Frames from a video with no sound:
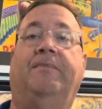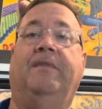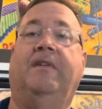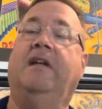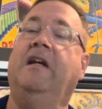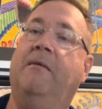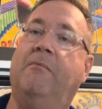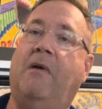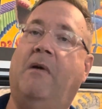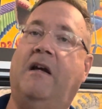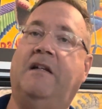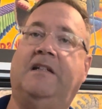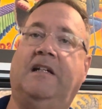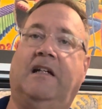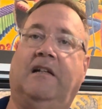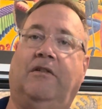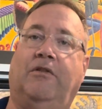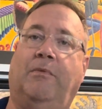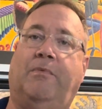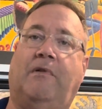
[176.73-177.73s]
it might take a
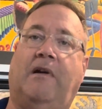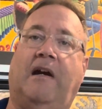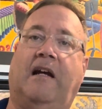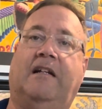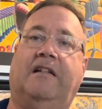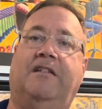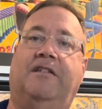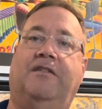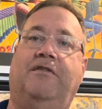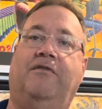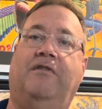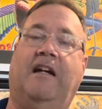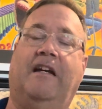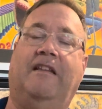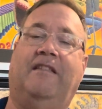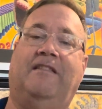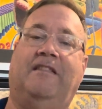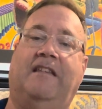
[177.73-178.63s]
little practice to do that.